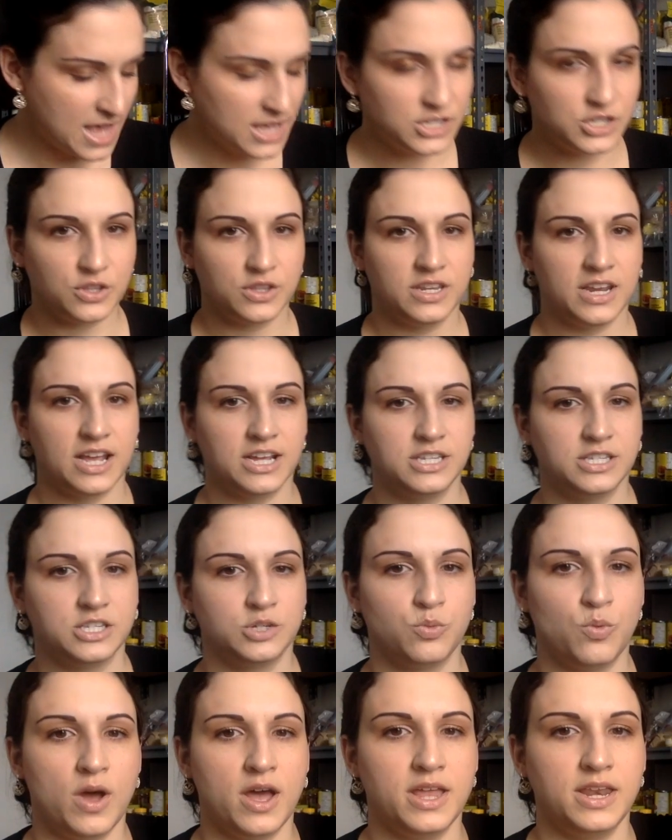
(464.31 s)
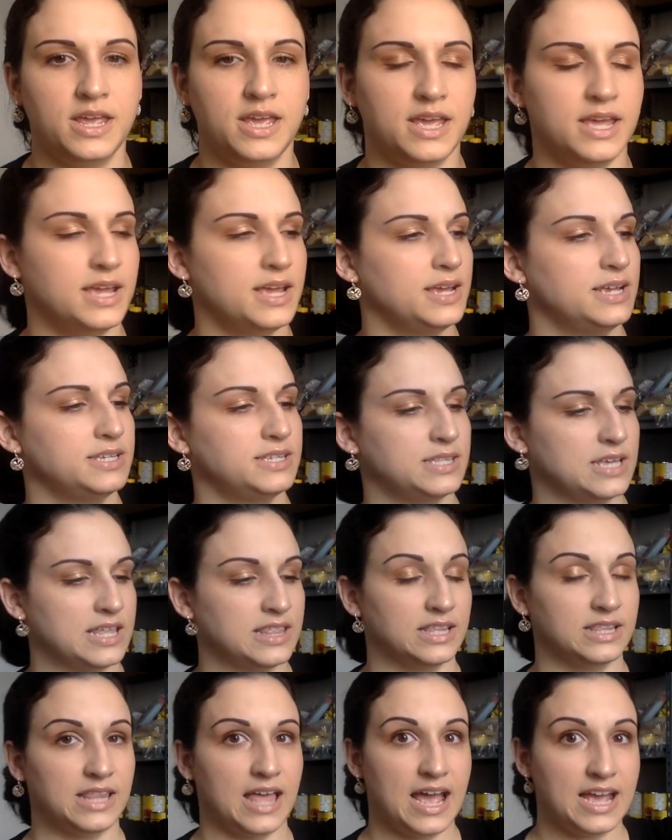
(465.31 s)
So the next one is,
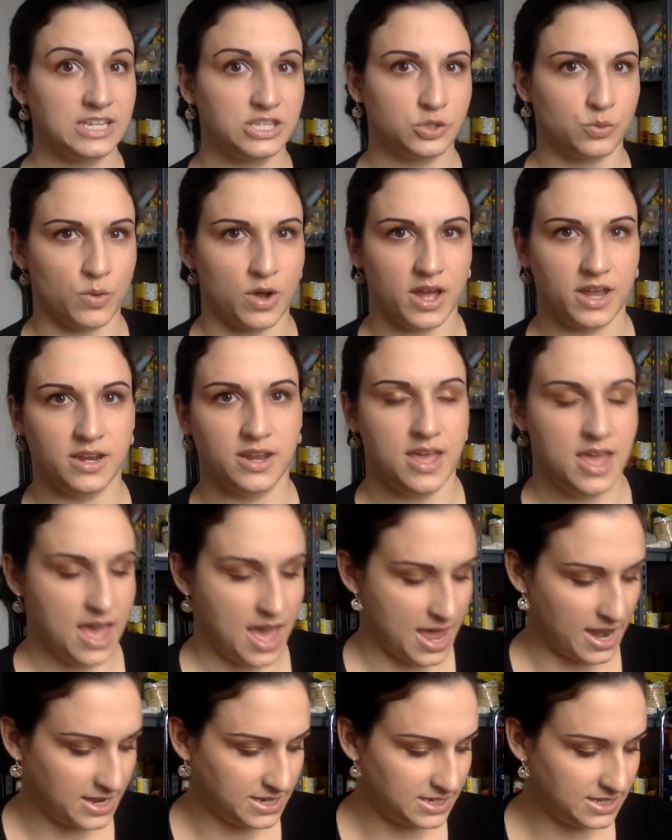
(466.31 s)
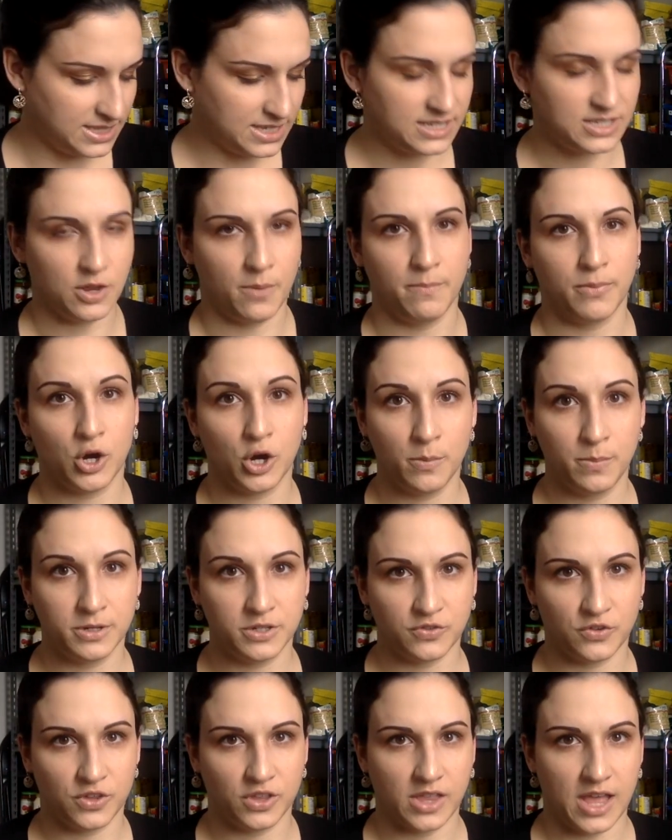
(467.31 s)
and the last one, and I did this on
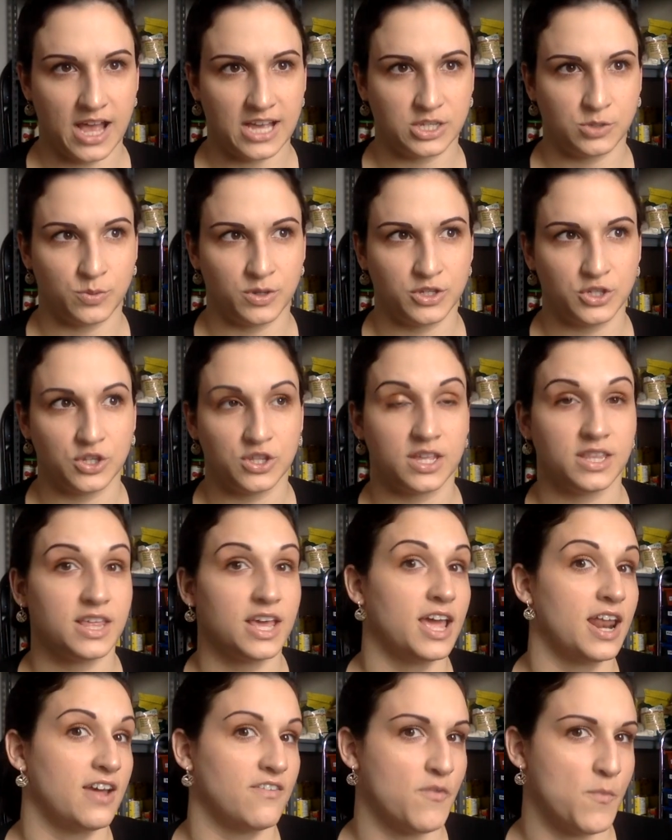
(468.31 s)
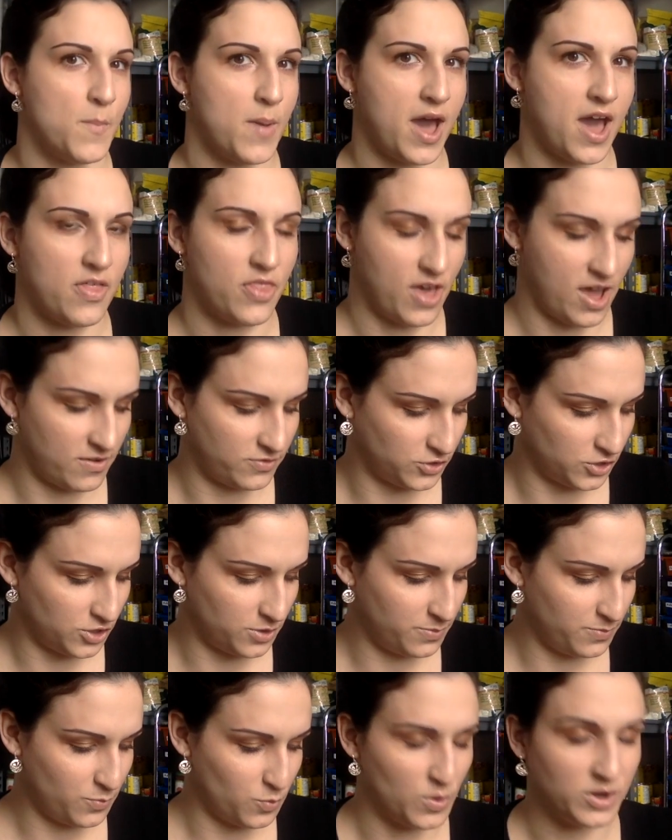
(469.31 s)
purpose for the last one so that they could have a bath
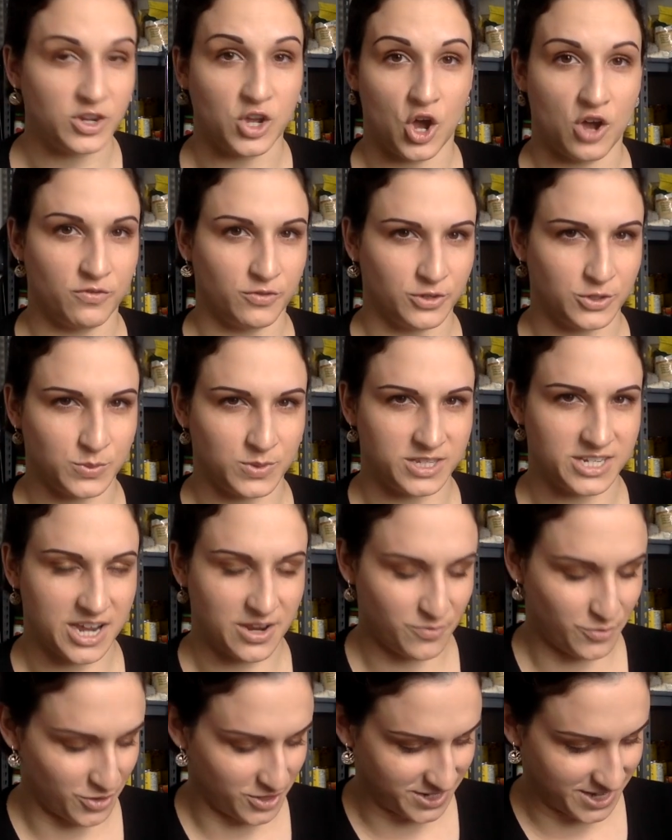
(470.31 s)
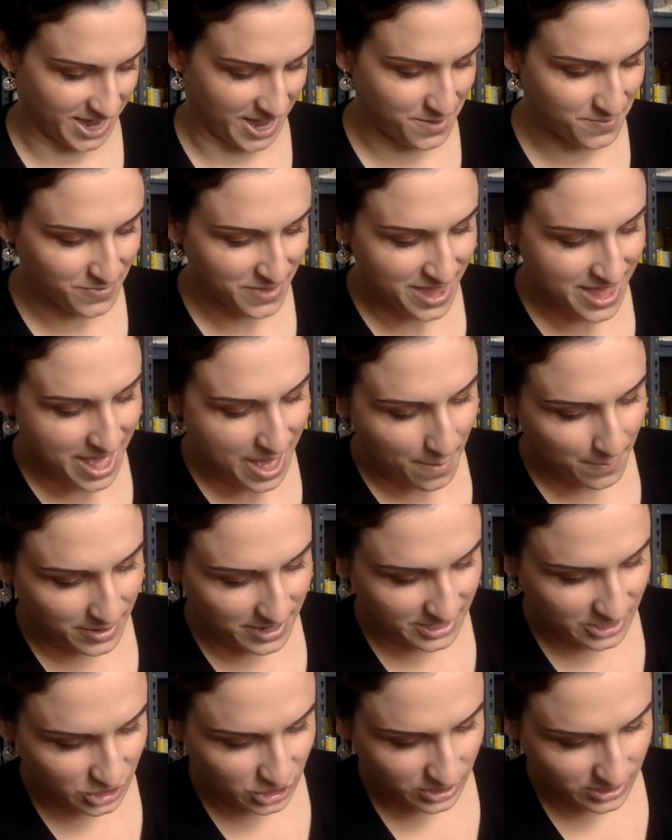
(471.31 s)
after when conference was done for the day,
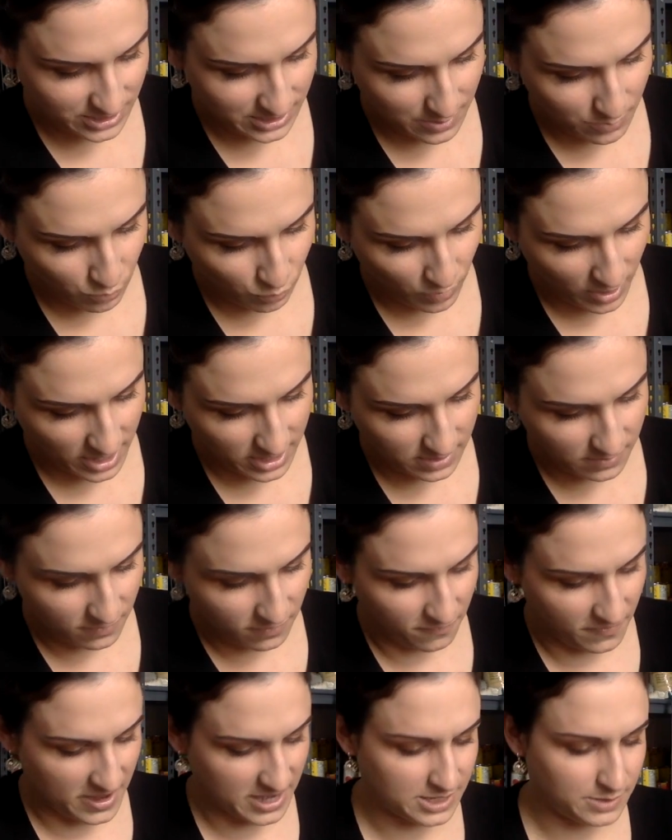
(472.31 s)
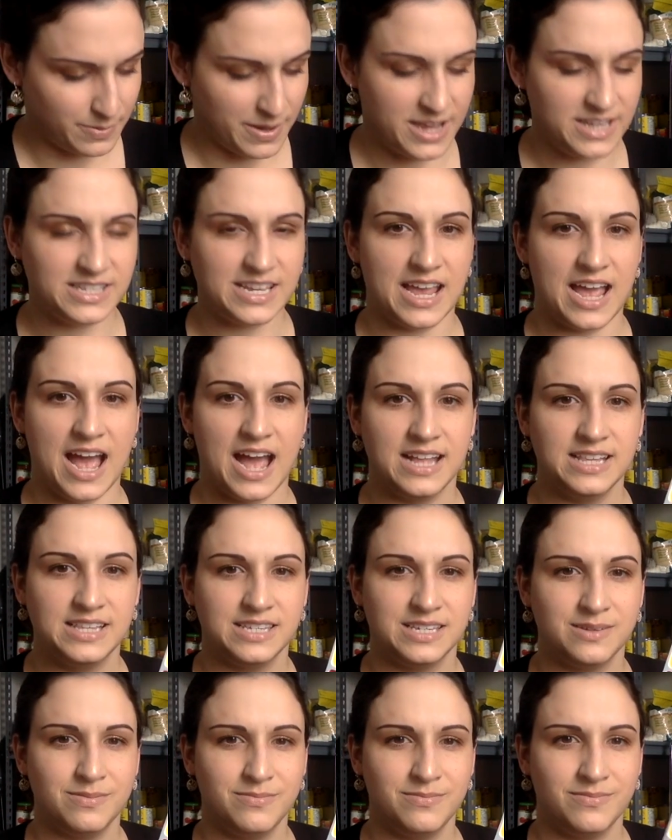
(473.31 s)
but it's just some random face paints. I had
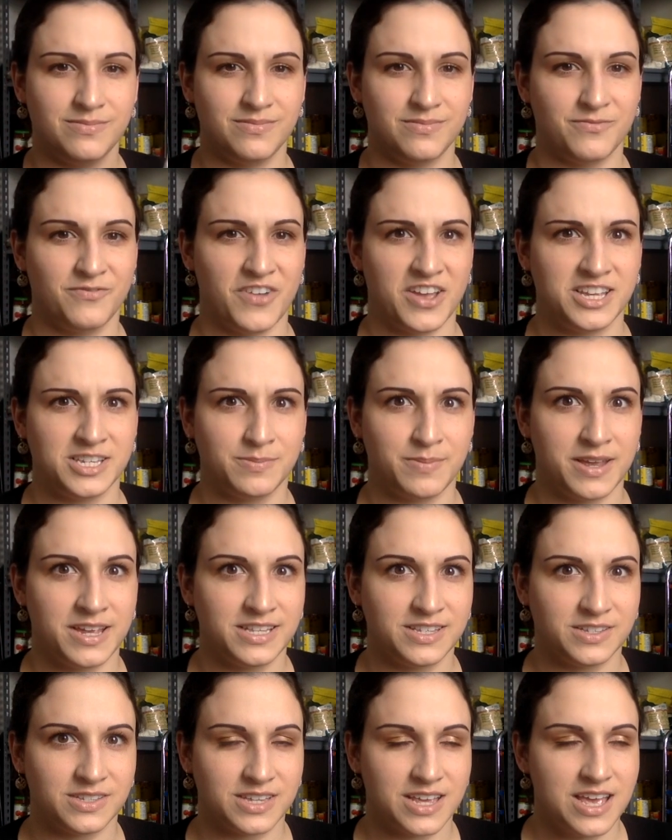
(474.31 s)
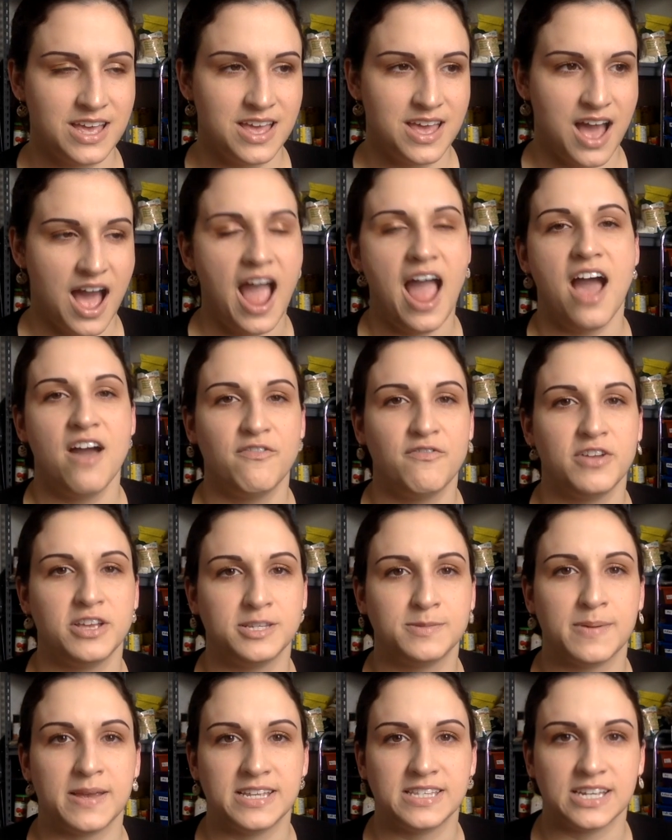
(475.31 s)
some face paints. I have
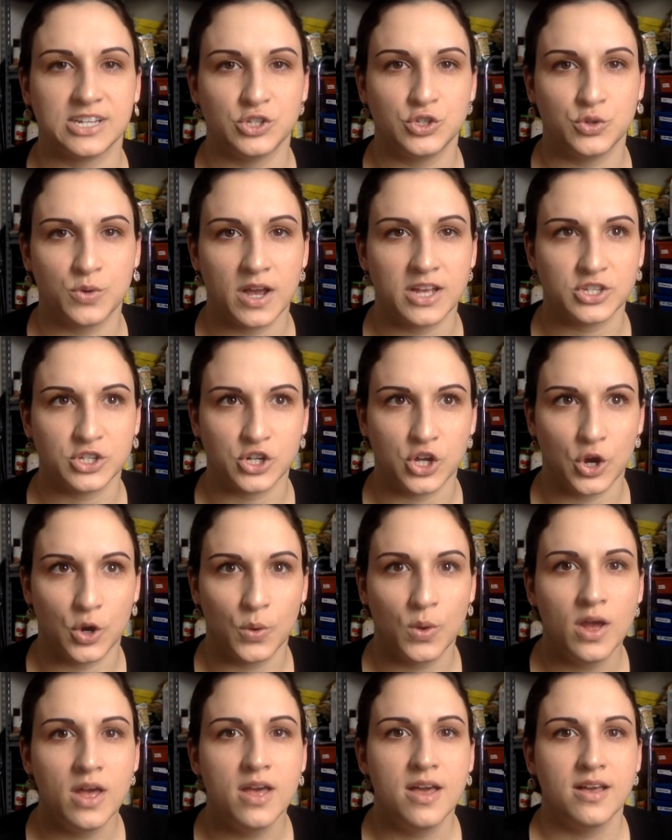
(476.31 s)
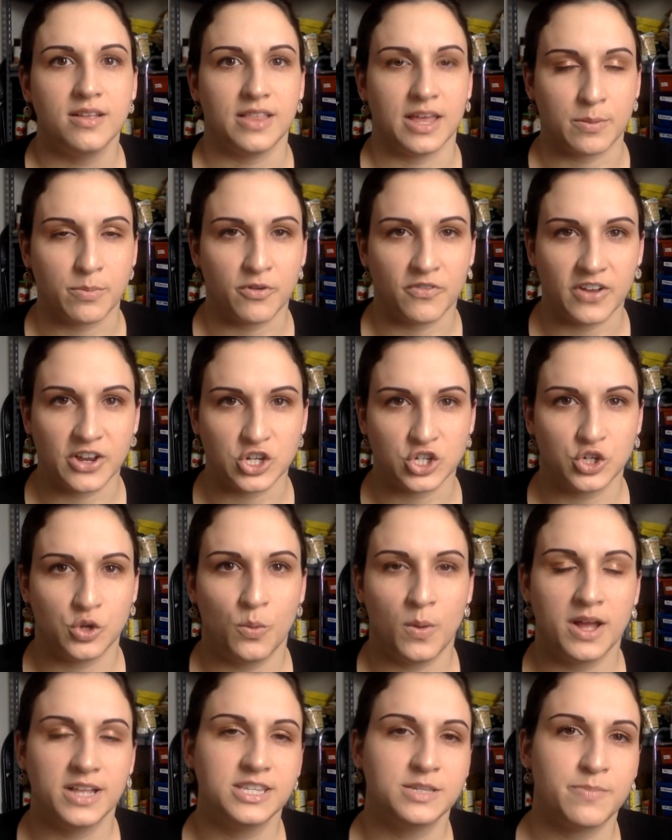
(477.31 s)
face paints, as you guys know, like professional
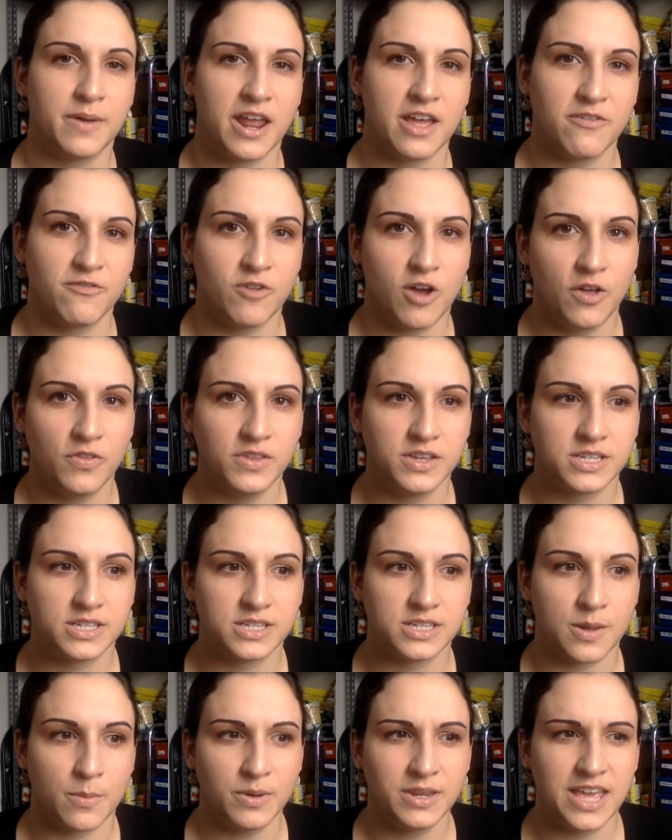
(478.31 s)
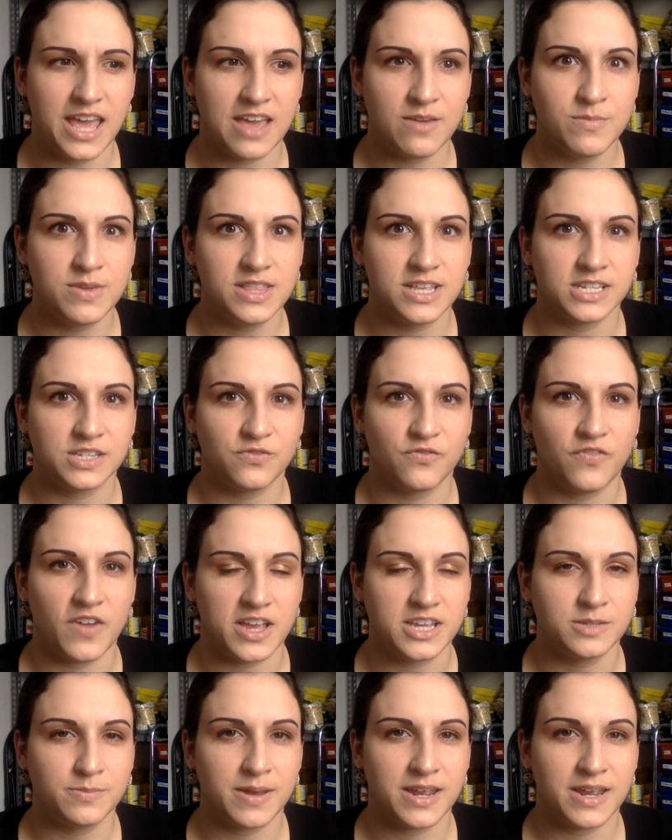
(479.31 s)
ones, but I found this. Someone gave me this face